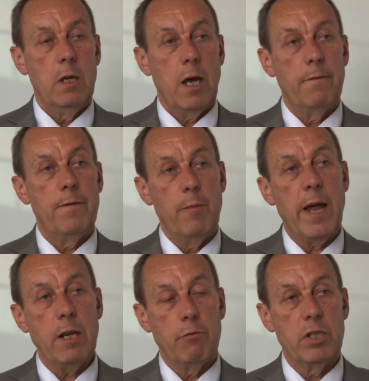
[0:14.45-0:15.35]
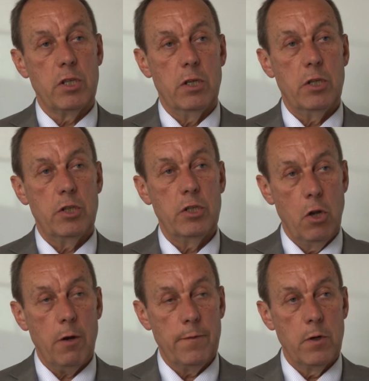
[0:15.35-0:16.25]
And for many researchers,
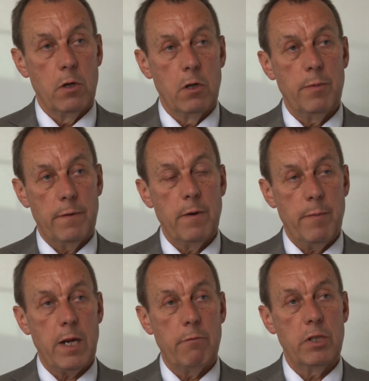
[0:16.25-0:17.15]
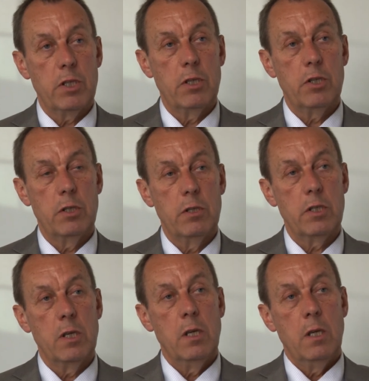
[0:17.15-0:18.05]
not for all, but for many researchers,